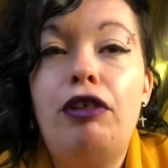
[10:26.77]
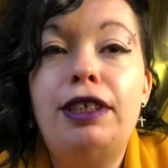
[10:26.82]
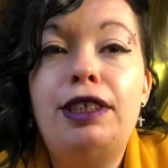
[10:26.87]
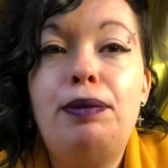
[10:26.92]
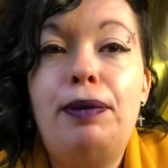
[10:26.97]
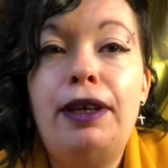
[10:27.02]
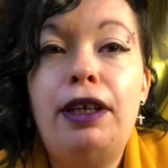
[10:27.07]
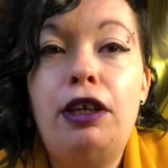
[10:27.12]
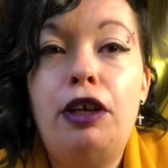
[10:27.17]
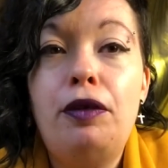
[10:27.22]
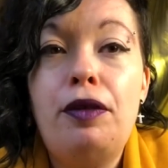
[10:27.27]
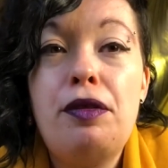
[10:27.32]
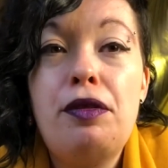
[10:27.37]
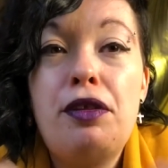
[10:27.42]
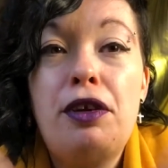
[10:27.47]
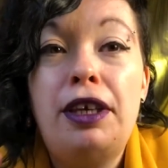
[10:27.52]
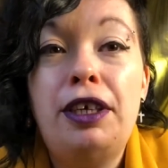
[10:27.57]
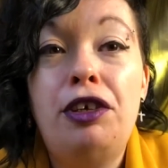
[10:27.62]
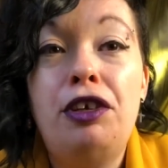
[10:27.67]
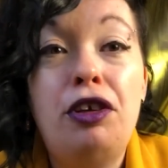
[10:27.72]
to buy clothing that
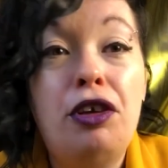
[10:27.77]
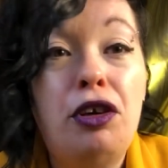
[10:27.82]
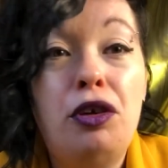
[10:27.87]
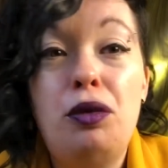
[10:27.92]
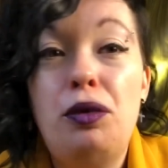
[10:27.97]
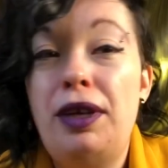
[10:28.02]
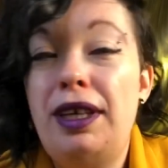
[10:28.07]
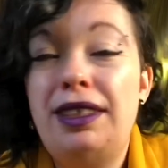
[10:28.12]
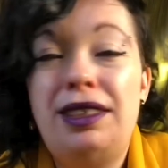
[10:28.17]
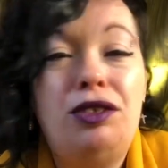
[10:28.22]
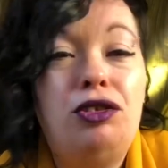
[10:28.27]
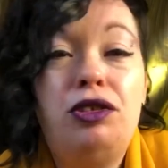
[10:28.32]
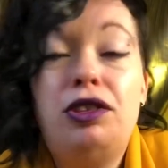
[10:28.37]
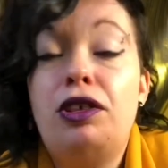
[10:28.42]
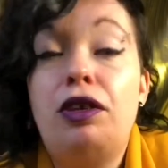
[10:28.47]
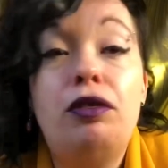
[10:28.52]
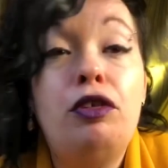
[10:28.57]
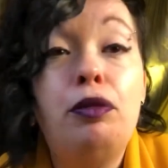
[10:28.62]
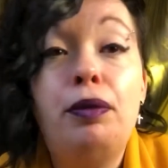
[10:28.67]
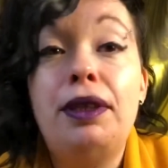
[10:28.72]
I know isn't just
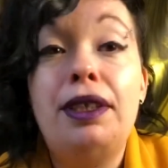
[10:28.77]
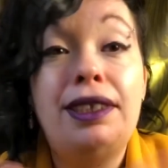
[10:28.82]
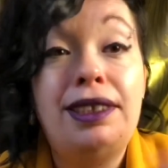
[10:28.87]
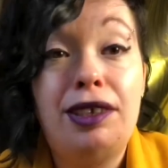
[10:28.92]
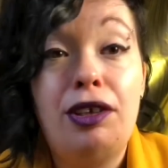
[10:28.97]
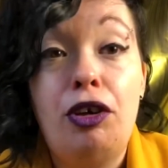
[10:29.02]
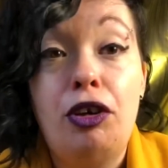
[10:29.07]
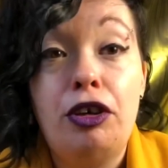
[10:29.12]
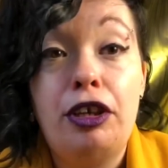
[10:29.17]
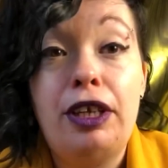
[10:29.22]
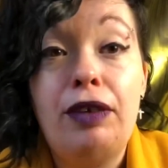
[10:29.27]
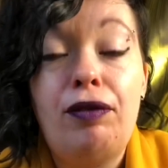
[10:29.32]
going to be discarded.